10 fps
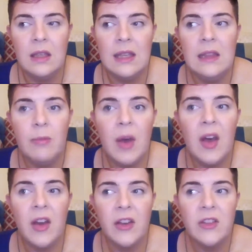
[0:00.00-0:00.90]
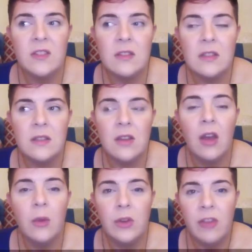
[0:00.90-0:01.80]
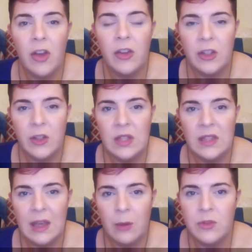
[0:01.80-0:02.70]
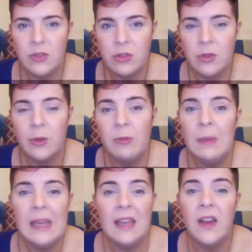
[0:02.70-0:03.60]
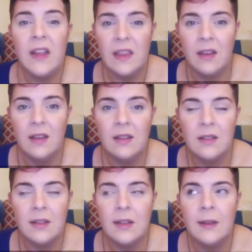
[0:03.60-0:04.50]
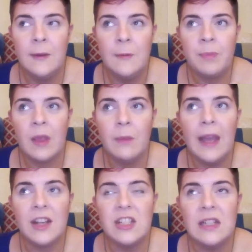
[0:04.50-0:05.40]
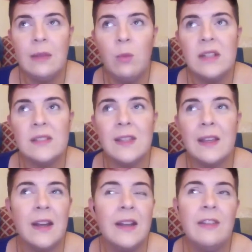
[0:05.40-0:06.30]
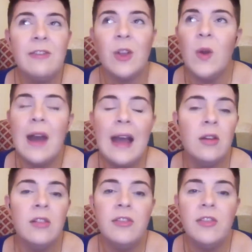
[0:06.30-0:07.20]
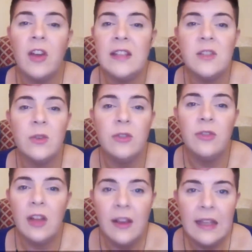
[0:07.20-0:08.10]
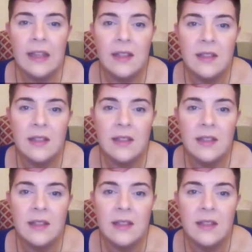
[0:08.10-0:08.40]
In the past, I would have argued that that wasn't true of me either. But actually, once I kind of got out of fight or flight